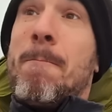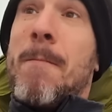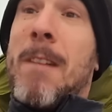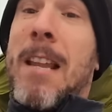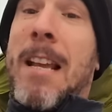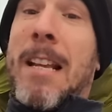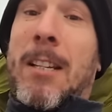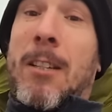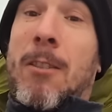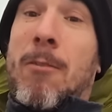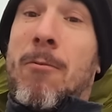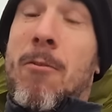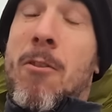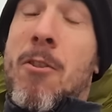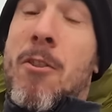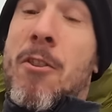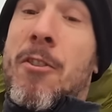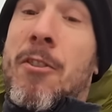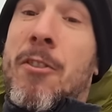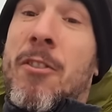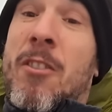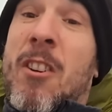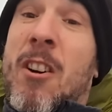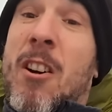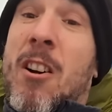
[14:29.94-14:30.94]
Later
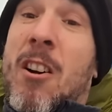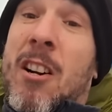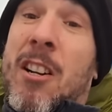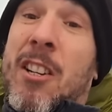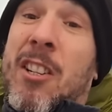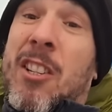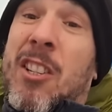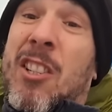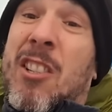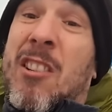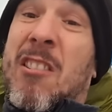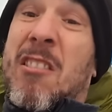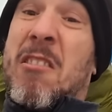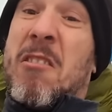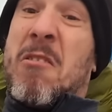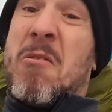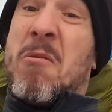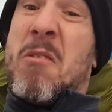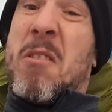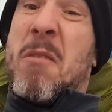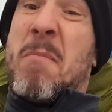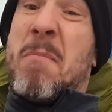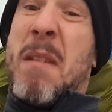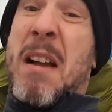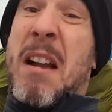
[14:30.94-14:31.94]
on, I
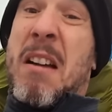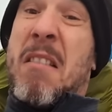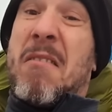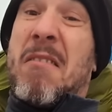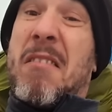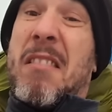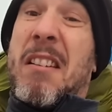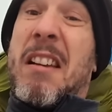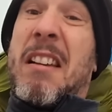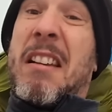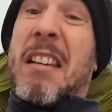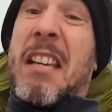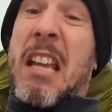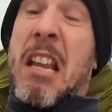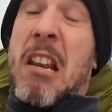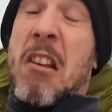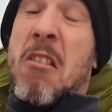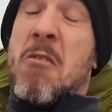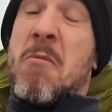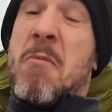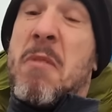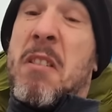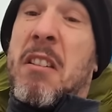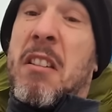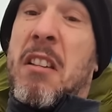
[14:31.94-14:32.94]
cycled about a
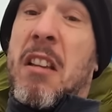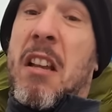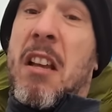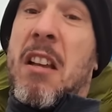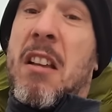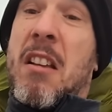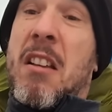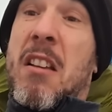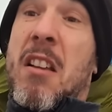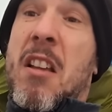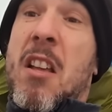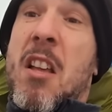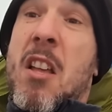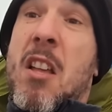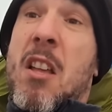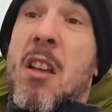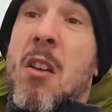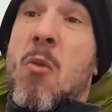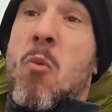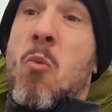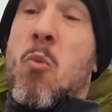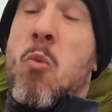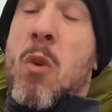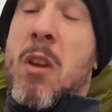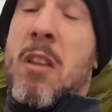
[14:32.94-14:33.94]
kilometre
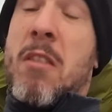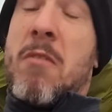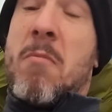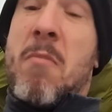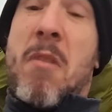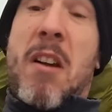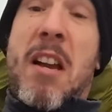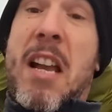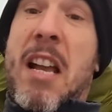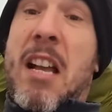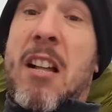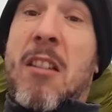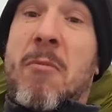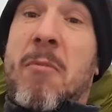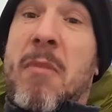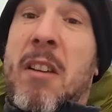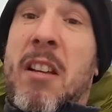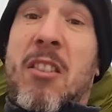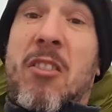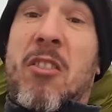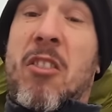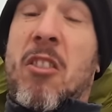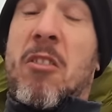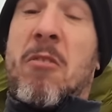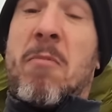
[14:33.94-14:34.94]
with my
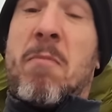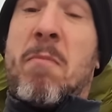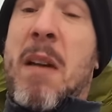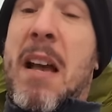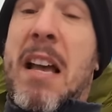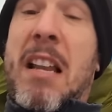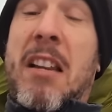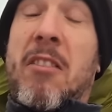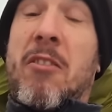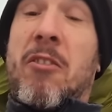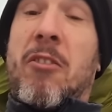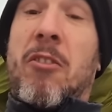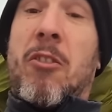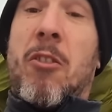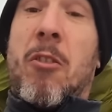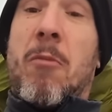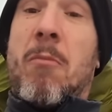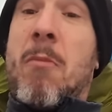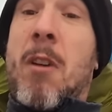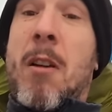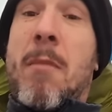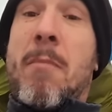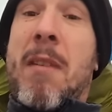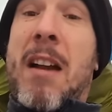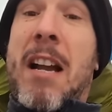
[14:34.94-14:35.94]
helmet just balanced
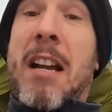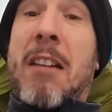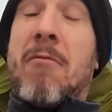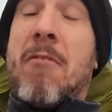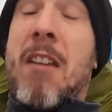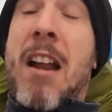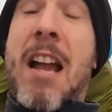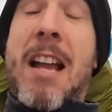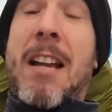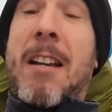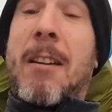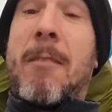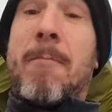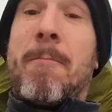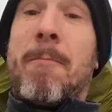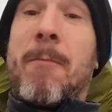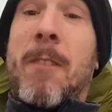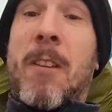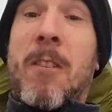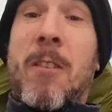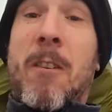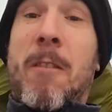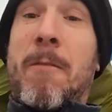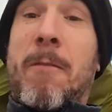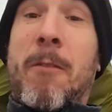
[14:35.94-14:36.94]
on my back rack
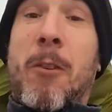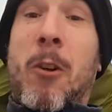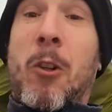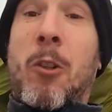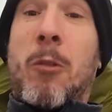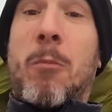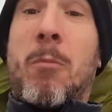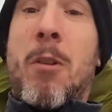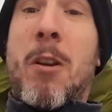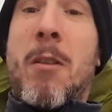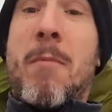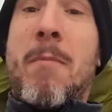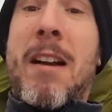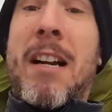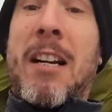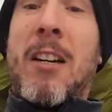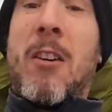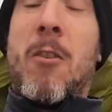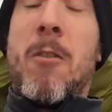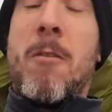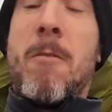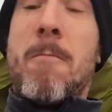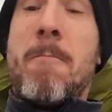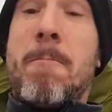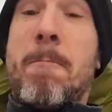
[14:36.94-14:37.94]
because I forgot to put it
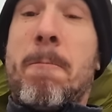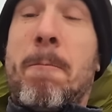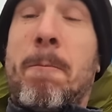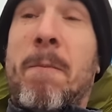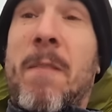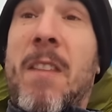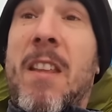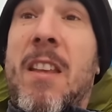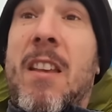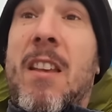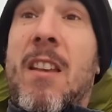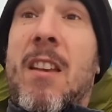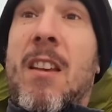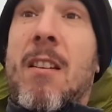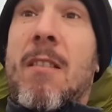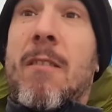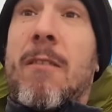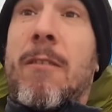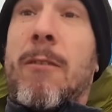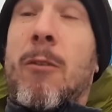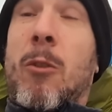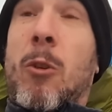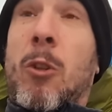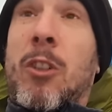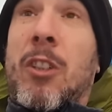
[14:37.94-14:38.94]
back on.
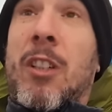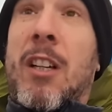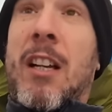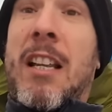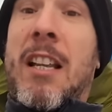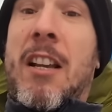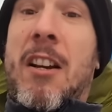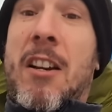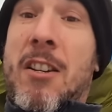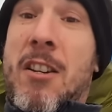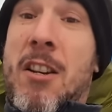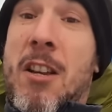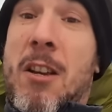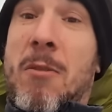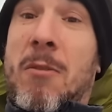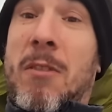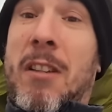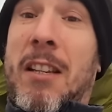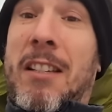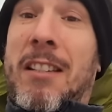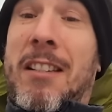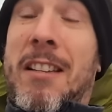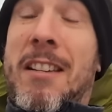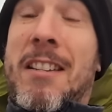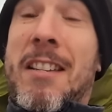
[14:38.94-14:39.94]
Fortunately, I
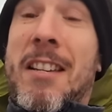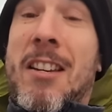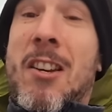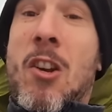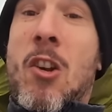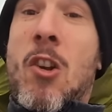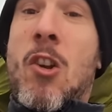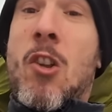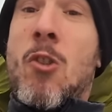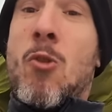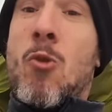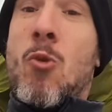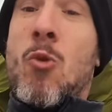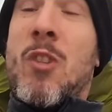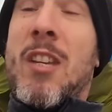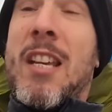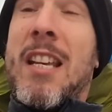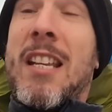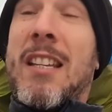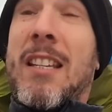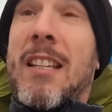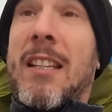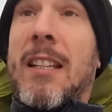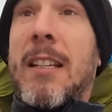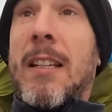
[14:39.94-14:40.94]
noticed and didn't lose
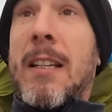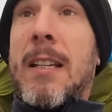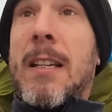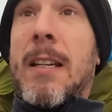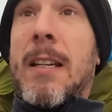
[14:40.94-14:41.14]
it.